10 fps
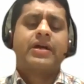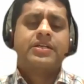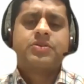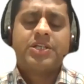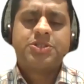
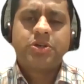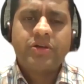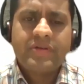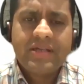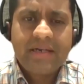right, so I showed
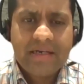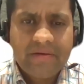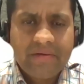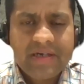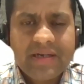you with the
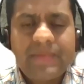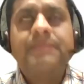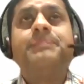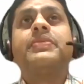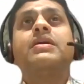data, right? I mean,